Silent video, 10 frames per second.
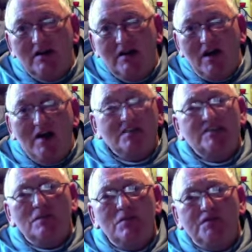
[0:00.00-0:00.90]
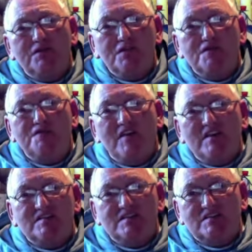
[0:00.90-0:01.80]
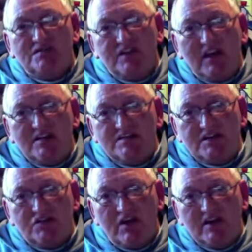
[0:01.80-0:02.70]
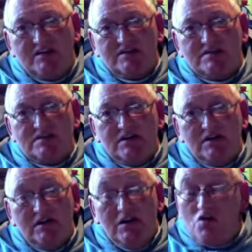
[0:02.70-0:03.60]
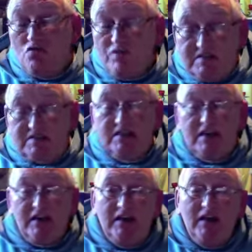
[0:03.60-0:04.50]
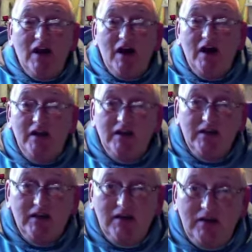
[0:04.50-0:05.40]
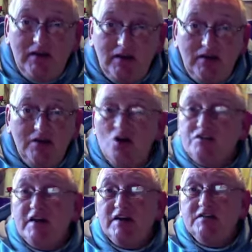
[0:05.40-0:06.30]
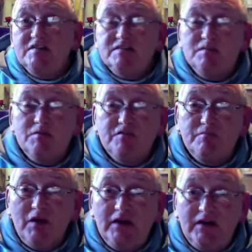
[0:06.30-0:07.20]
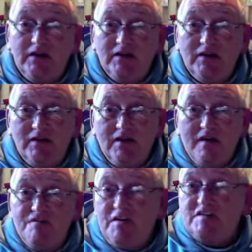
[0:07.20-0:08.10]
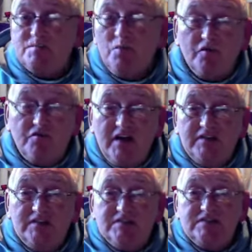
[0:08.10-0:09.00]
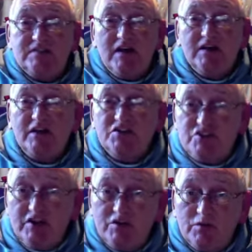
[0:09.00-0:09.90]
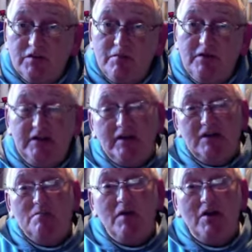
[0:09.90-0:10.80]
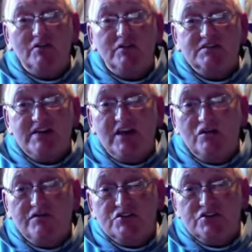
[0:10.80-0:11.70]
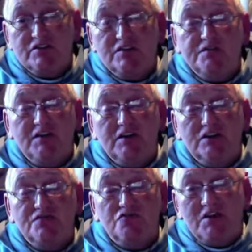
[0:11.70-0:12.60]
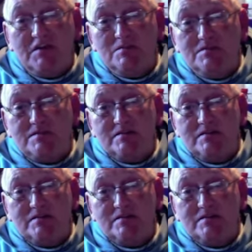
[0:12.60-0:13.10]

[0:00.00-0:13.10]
are some of the faces of the Antichrist. Recently, I contacted some of my Facebook friends and I shared with them a little about the Teo Vision, the Field of Dreams,